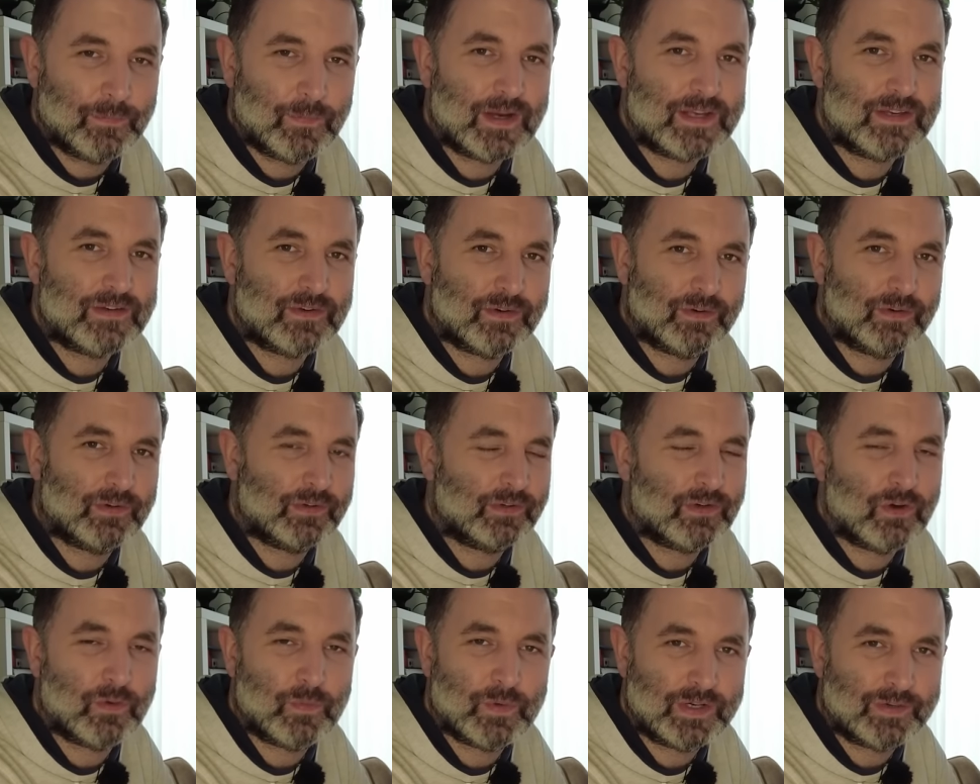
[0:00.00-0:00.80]
when
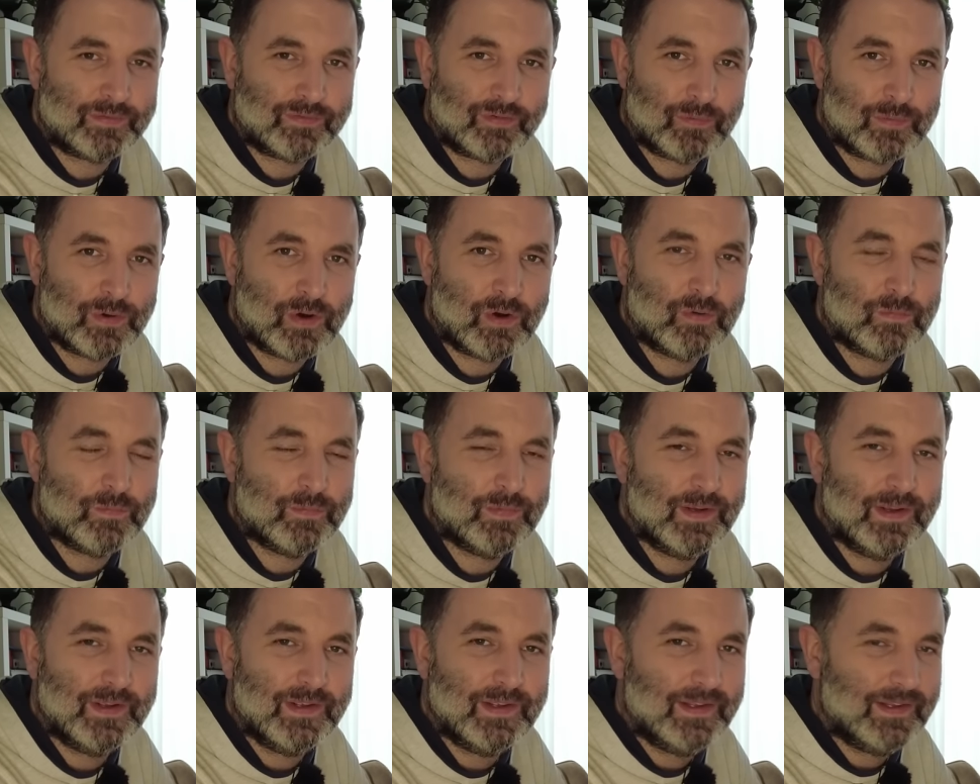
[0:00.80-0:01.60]
you're going from
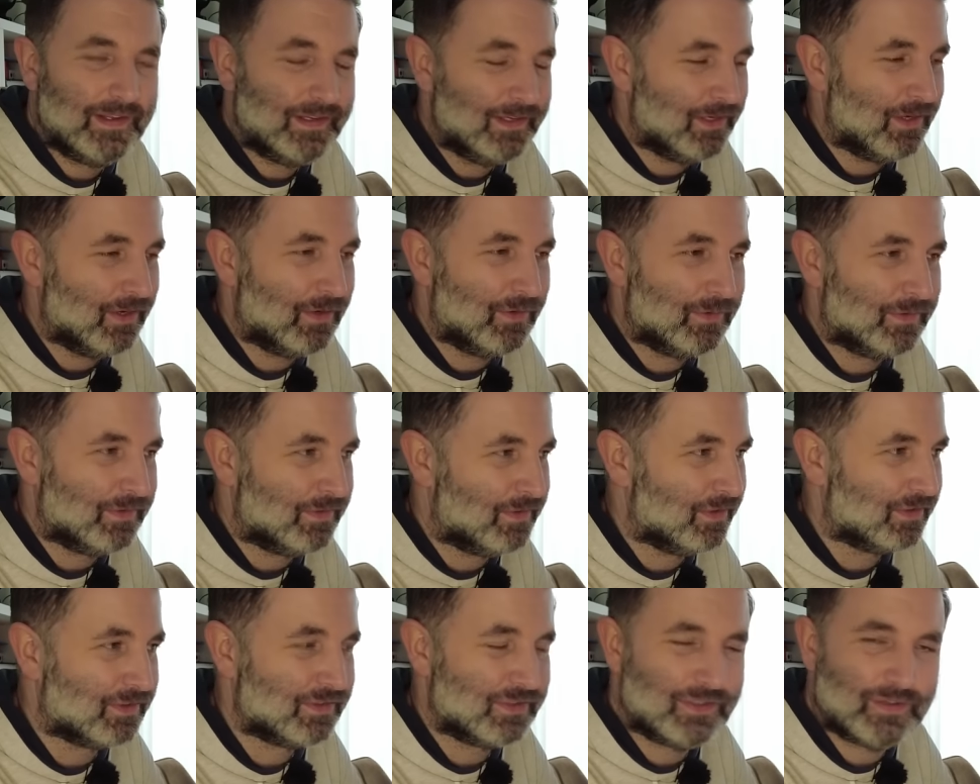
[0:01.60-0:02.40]
home. You know,
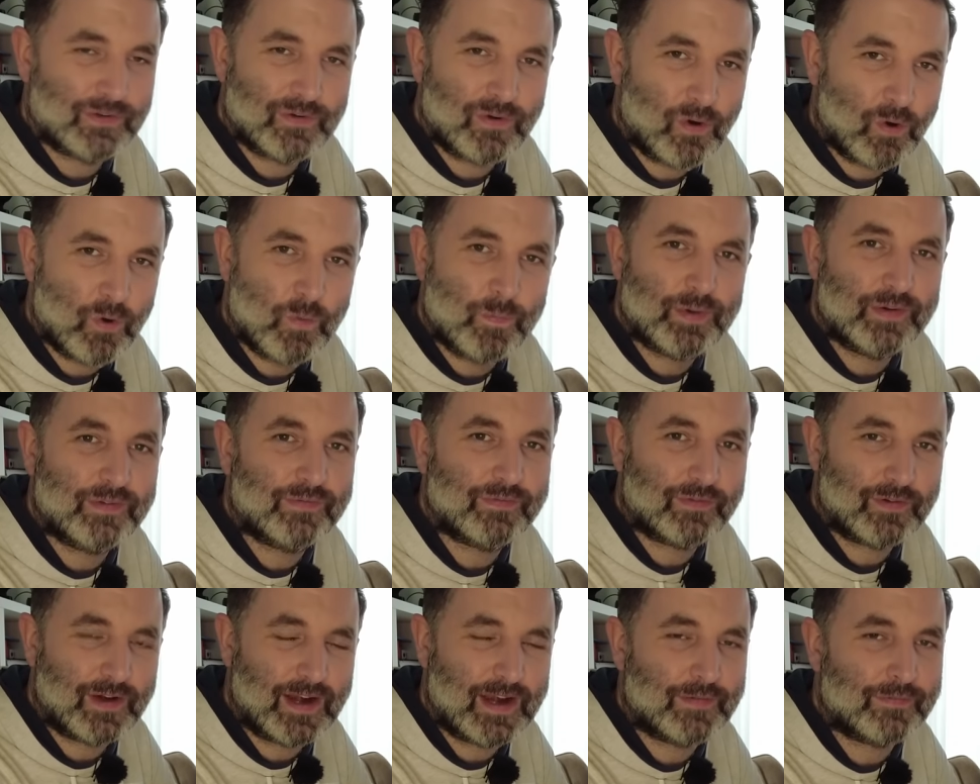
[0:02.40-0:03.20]
just
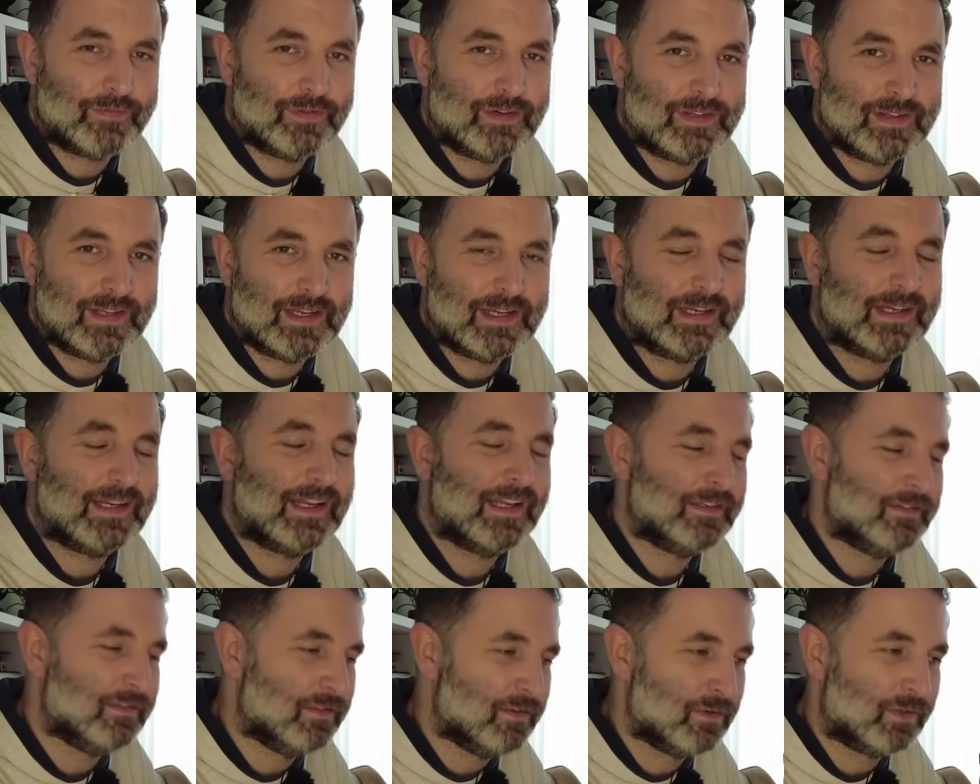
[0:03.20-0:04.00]
open for everything
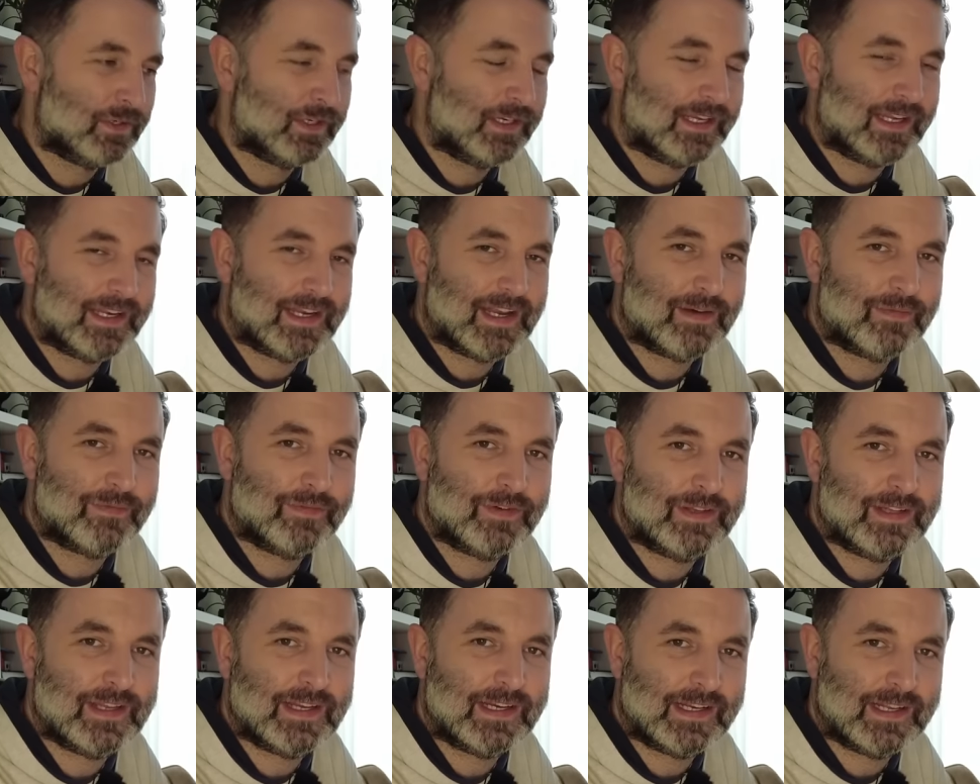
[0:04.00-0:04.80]
and looking at
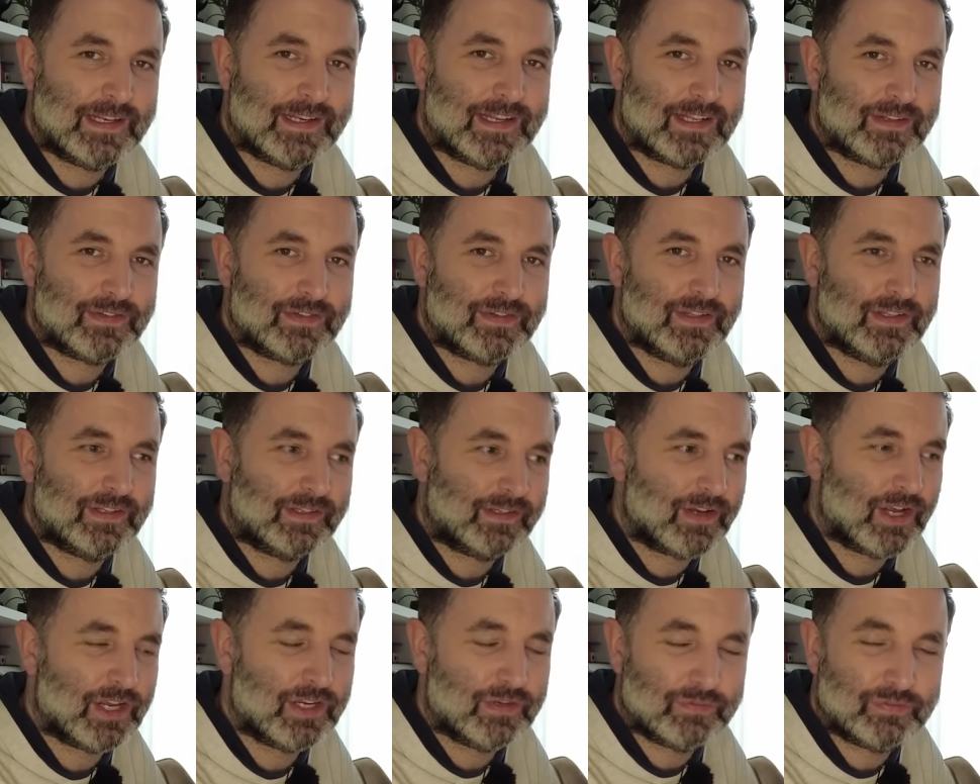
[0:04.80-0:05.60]
everything. And that's
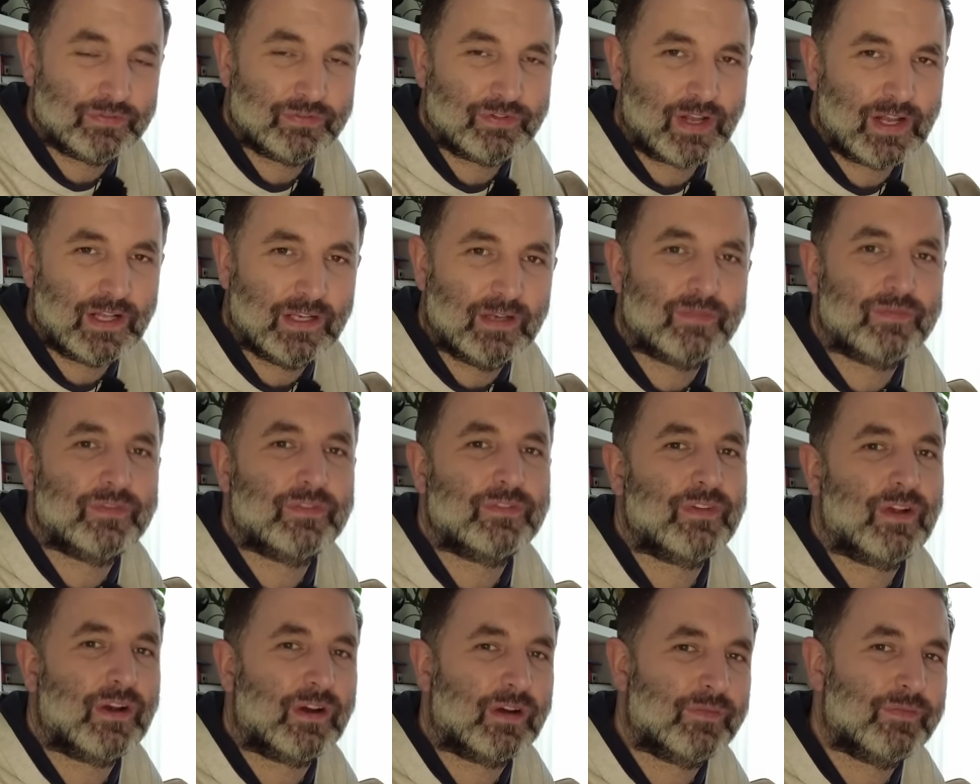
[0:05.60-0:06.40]
the kind of style of
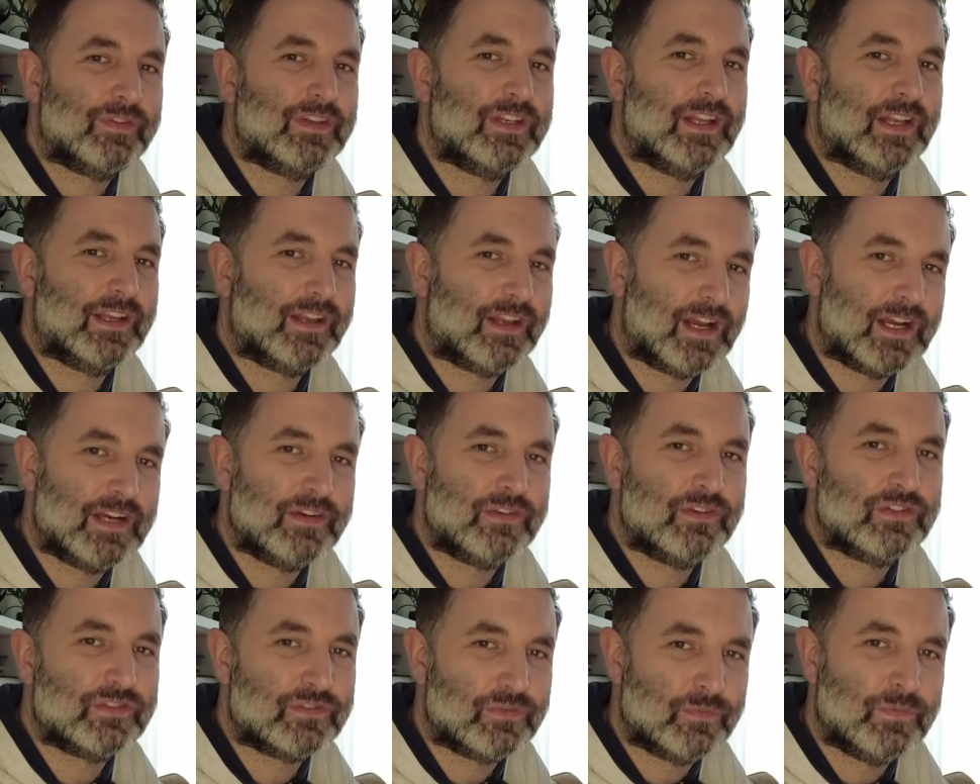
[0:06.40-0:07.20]
photography that I
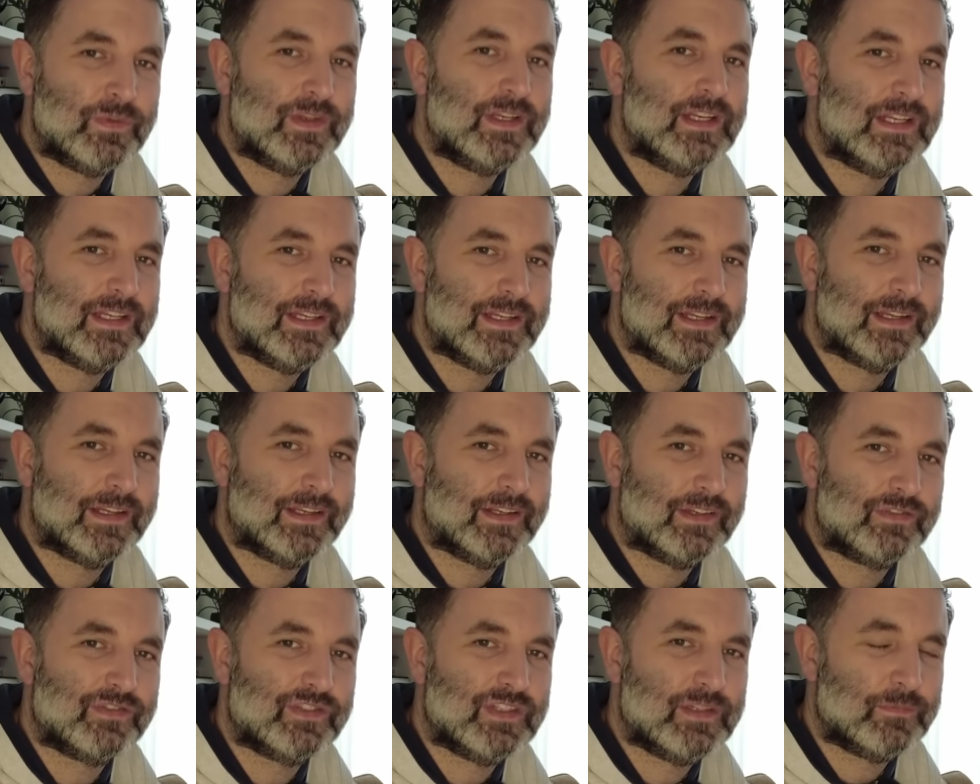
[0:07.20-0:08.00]
just really
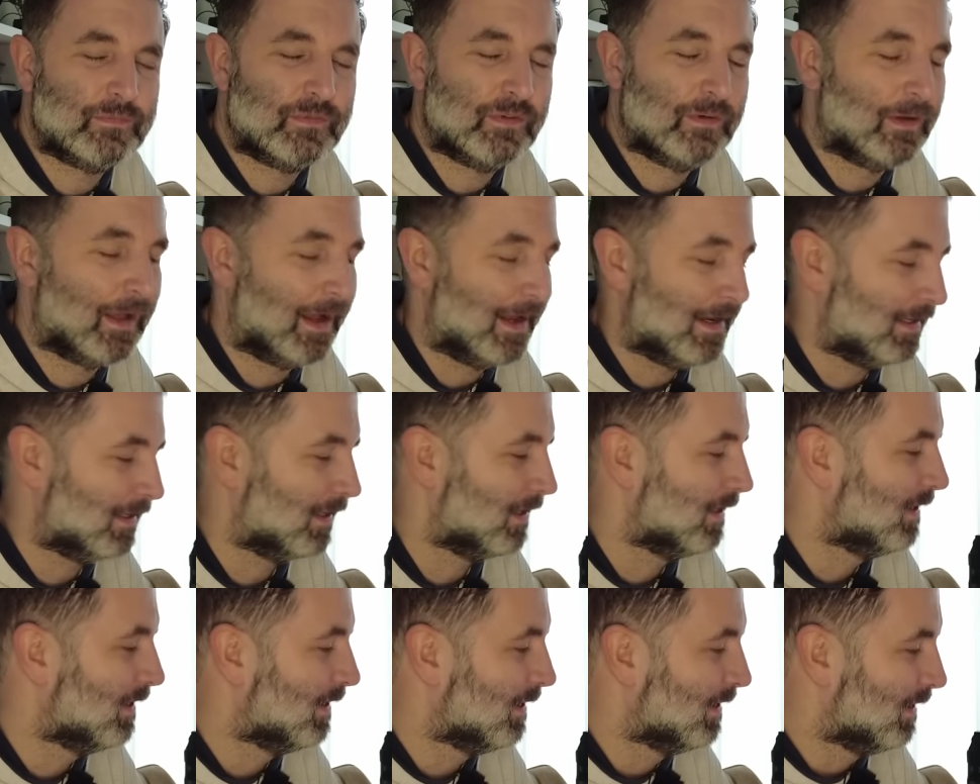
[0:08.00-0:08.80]
seem to like.
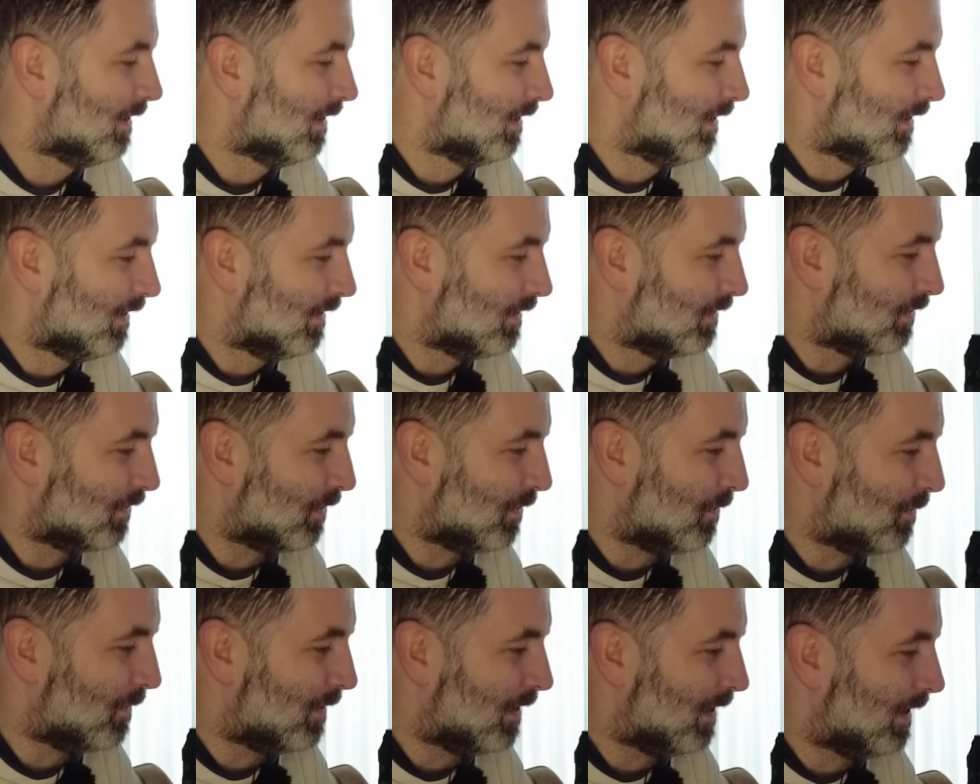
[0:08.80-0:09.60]

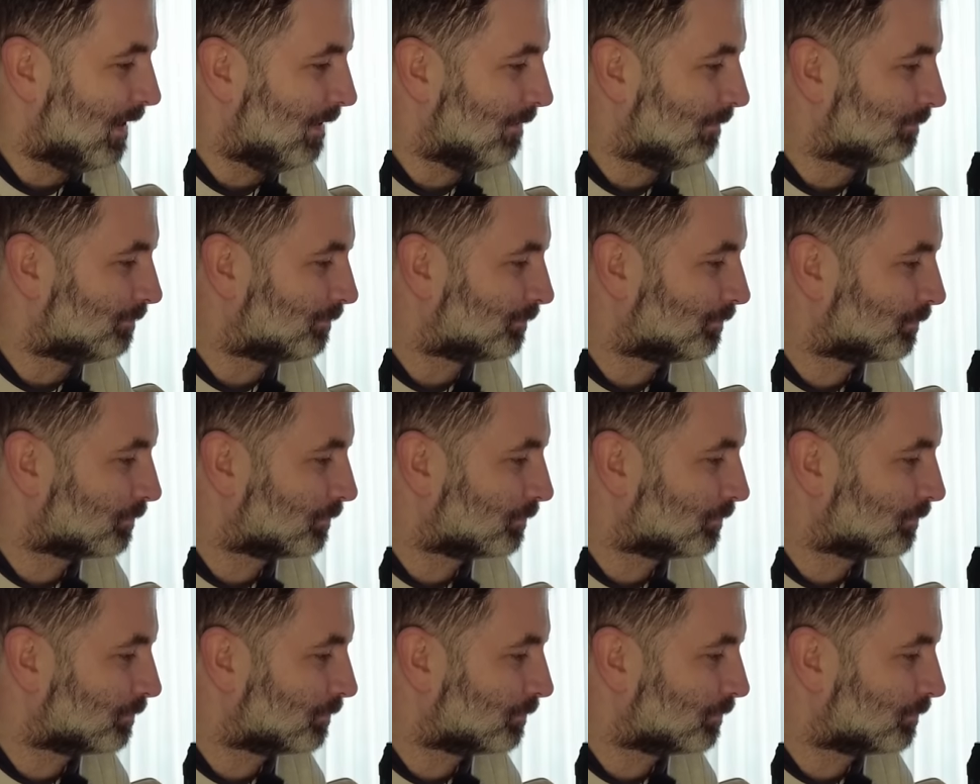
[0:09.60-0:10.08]
So,